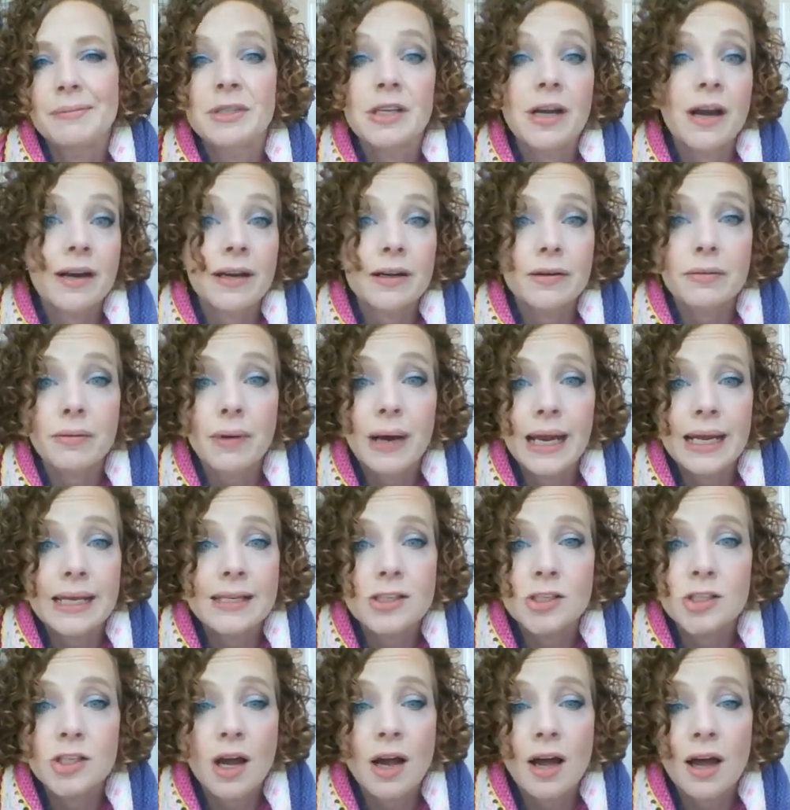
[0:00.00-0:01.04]
dotted
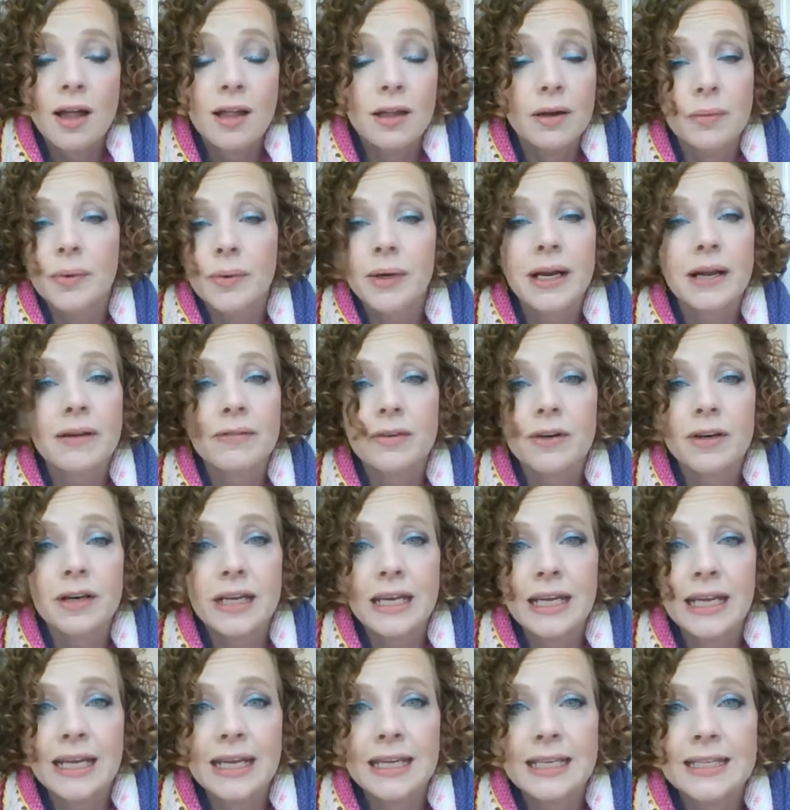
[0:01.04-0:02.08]
rays shawl, or whatever
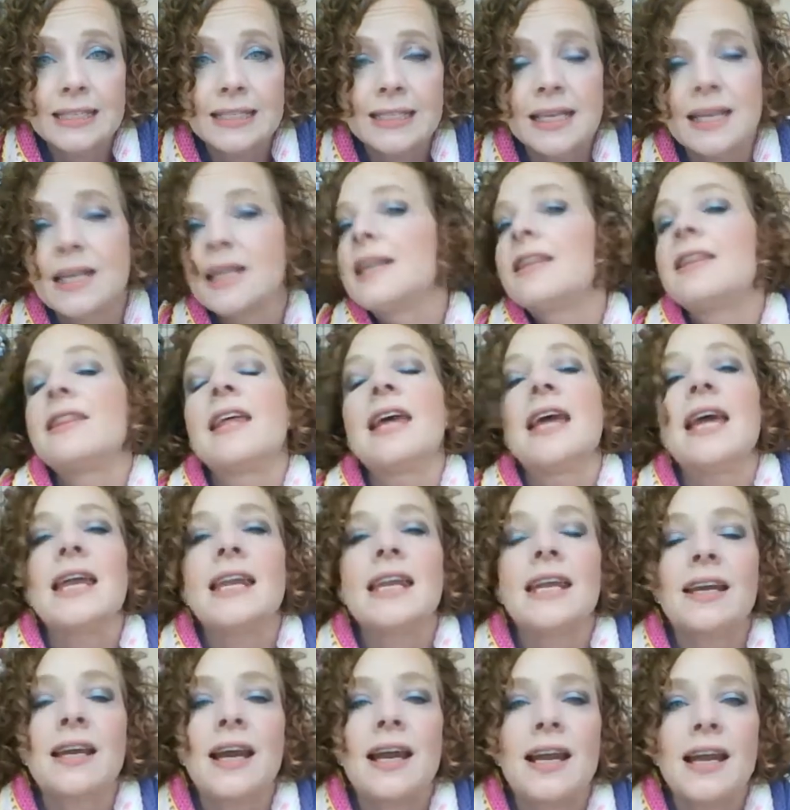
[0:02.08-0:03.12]
it is,
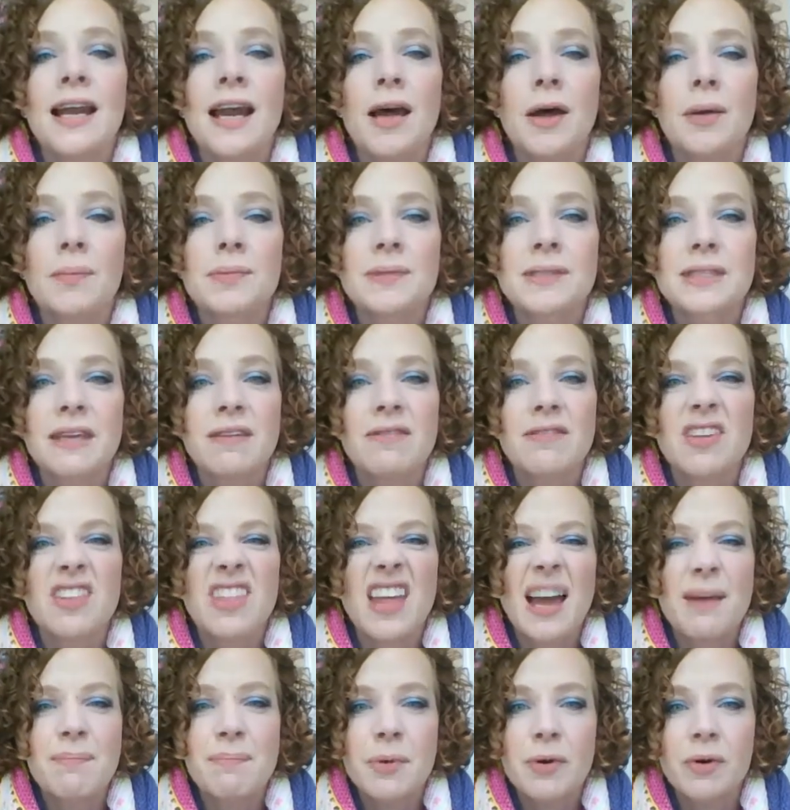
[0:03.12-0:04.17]
then it kind of helps give you
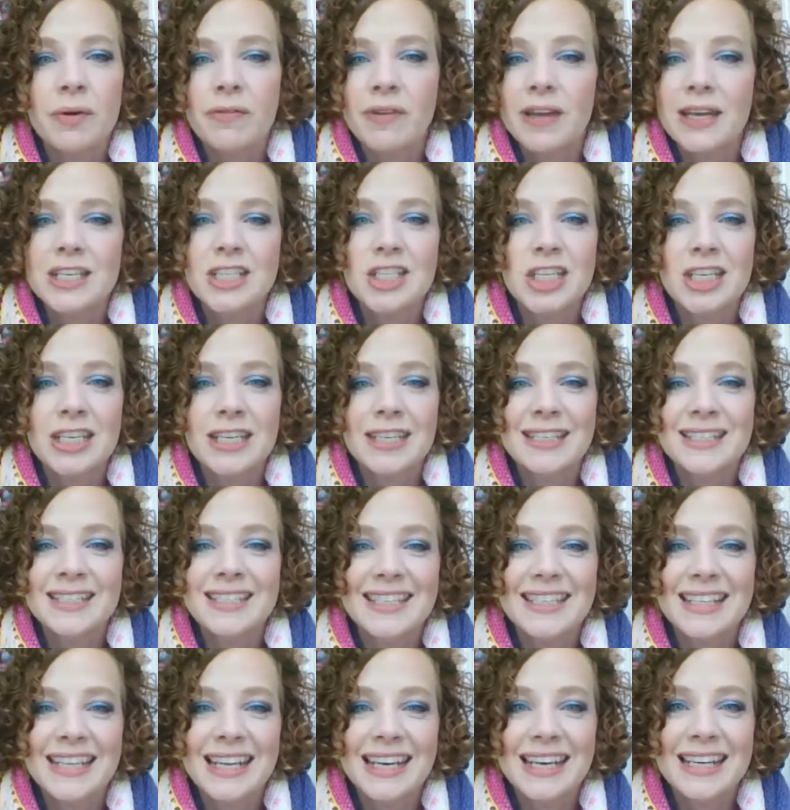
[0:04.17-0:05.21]
that motivation
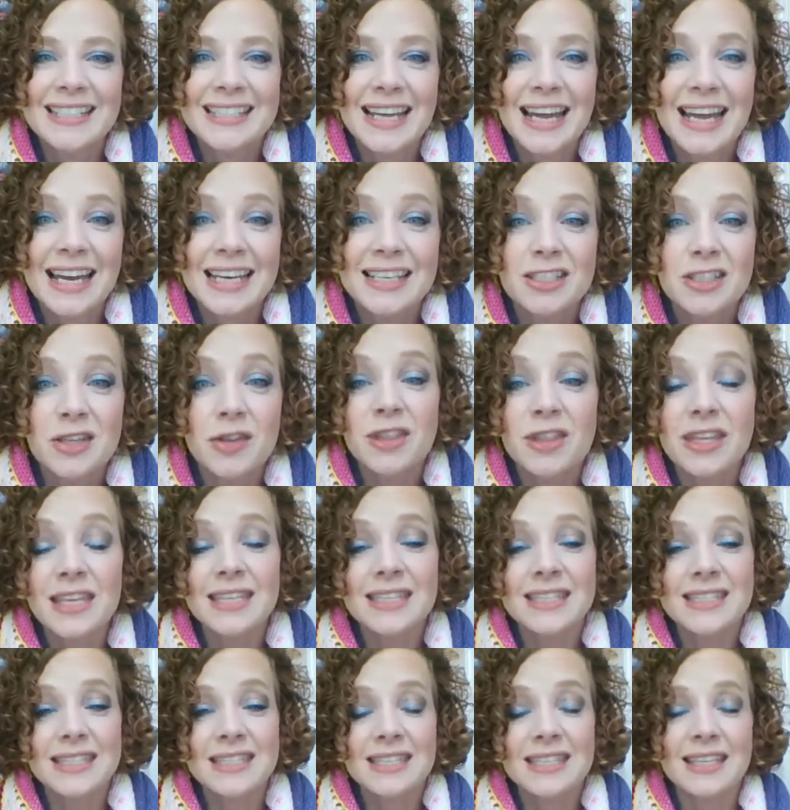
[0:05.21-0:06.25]
to get it done. So
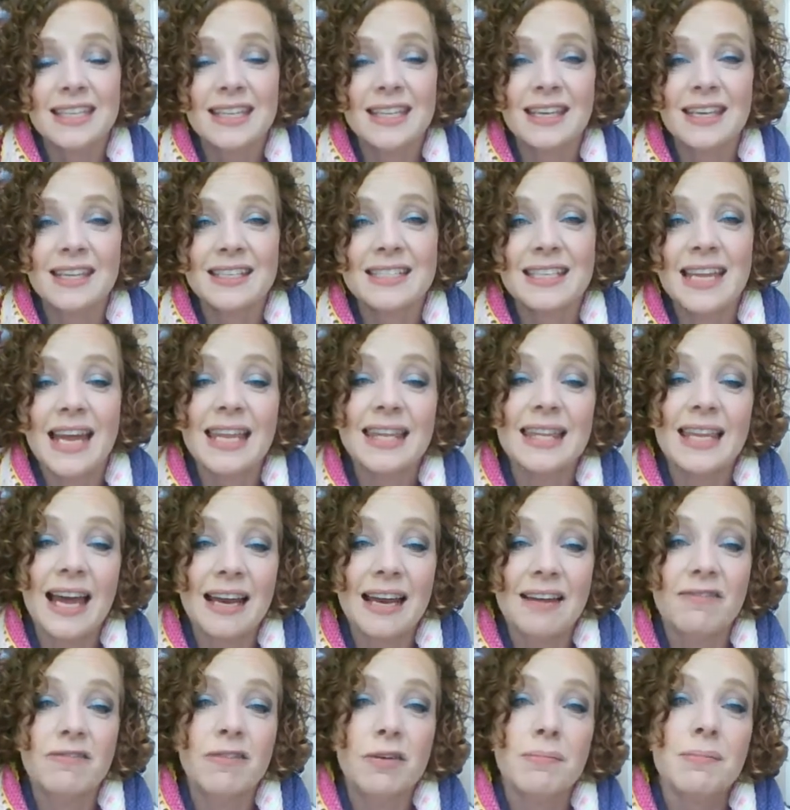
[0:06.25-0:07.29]
this
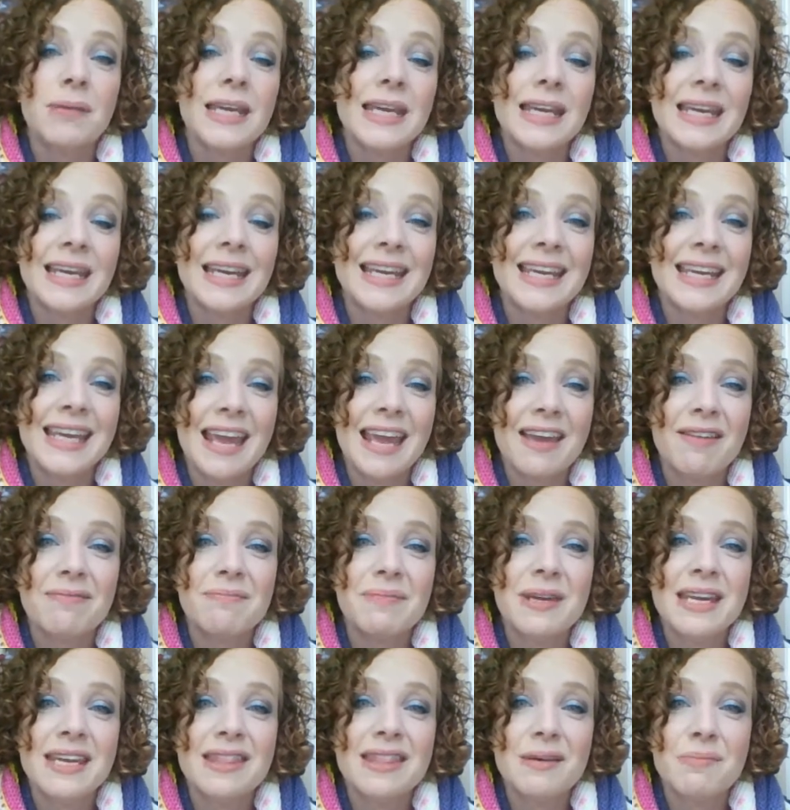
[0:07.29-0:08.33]
deadline for me gave
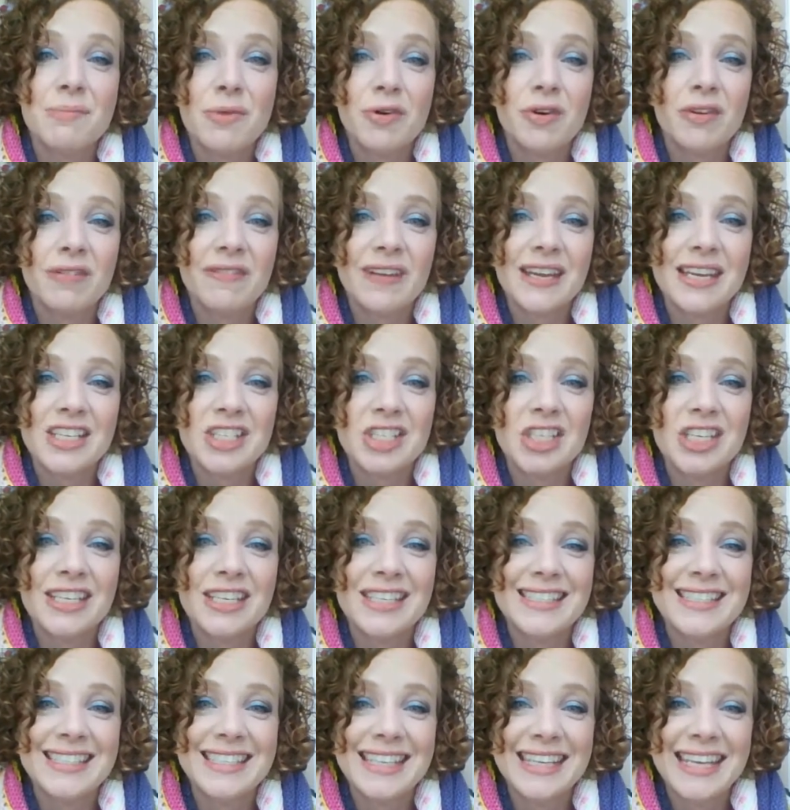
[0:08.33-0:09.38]
me the
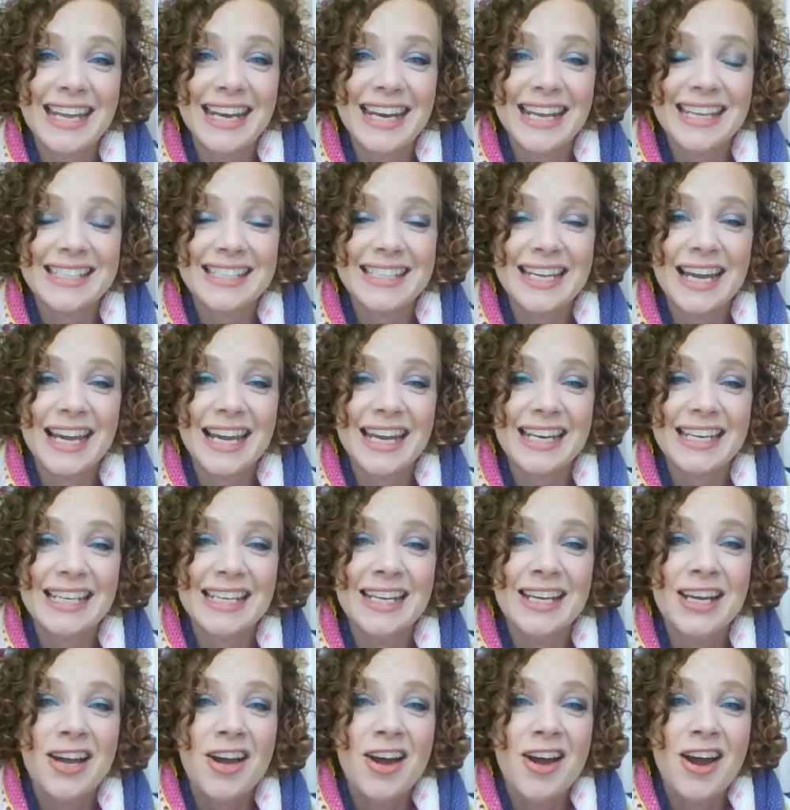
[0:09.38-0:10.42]
motivation to get it done
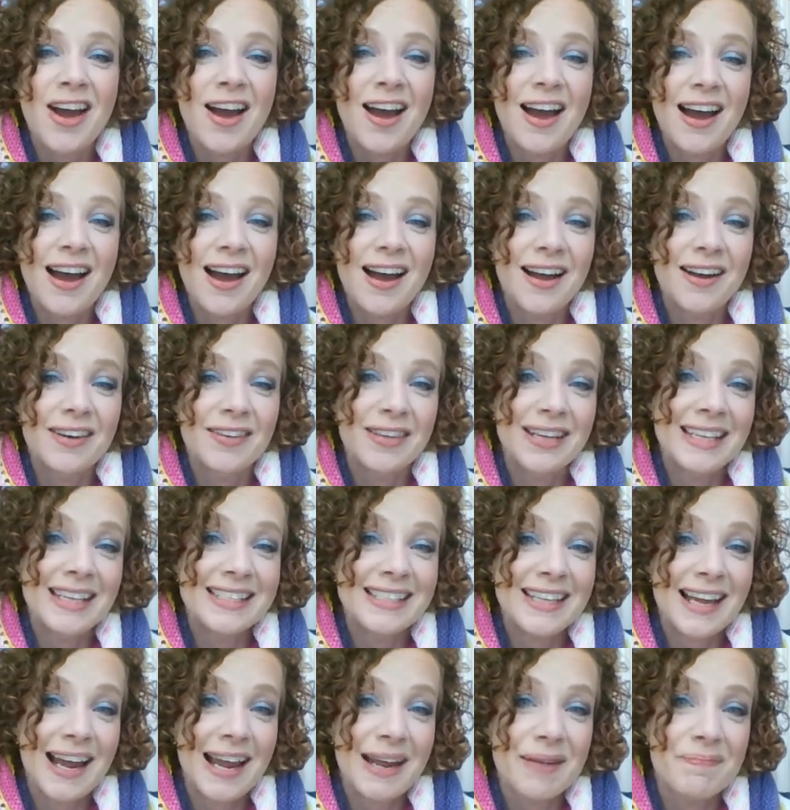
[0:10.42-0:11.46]
in
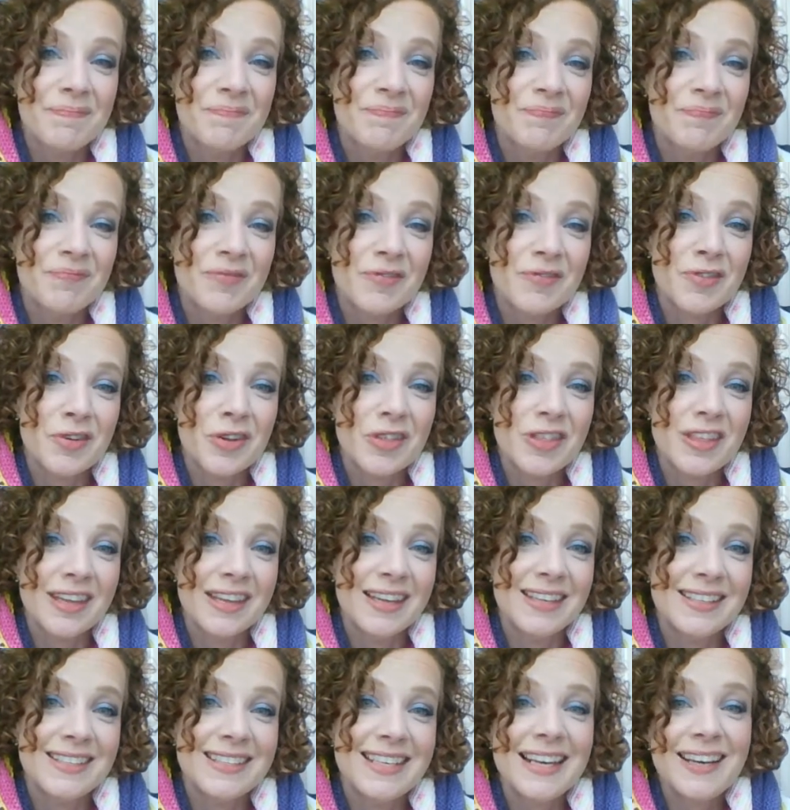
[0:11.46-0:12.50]
time for the
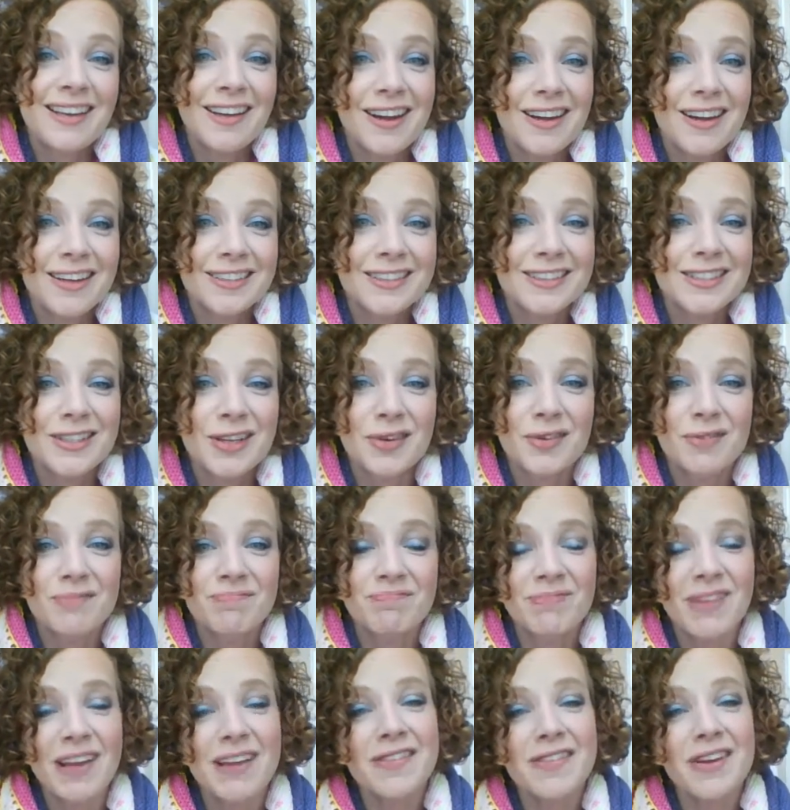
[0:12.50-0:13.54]
knit along. So
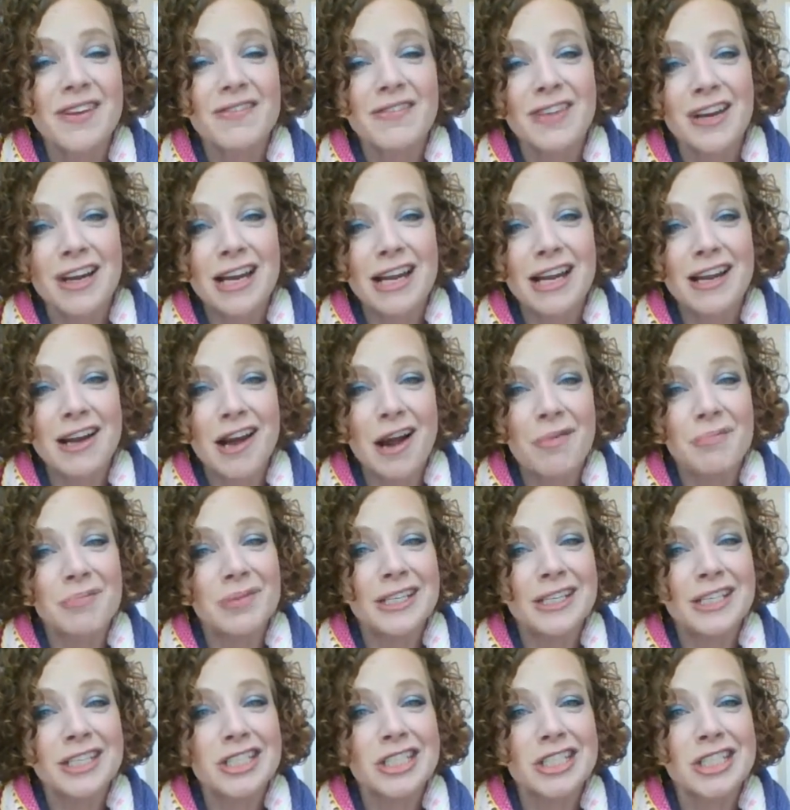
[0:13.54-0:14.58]
I felt very
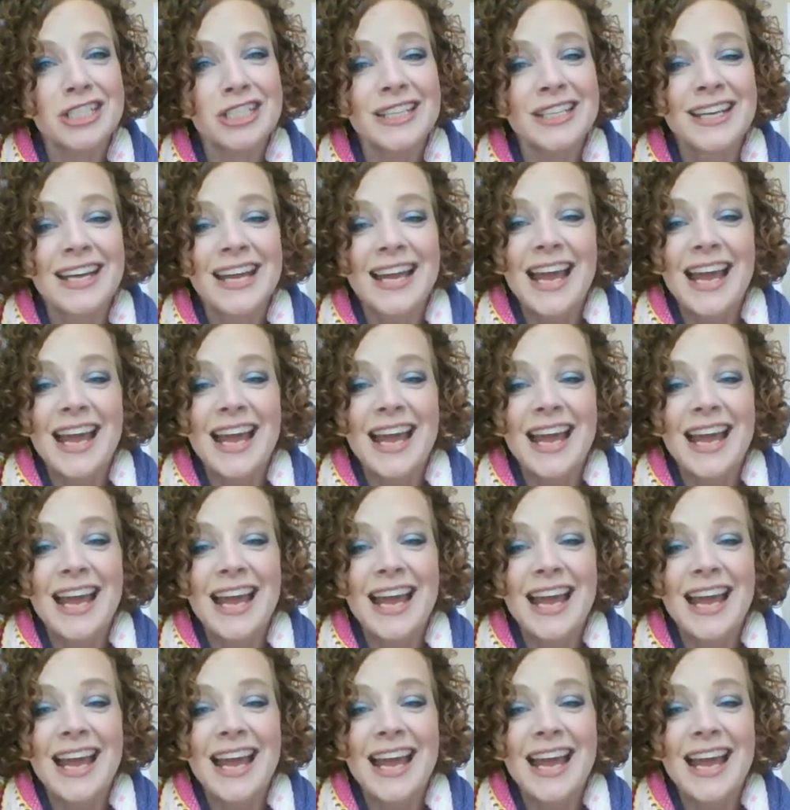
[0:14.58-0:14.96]
accomplished.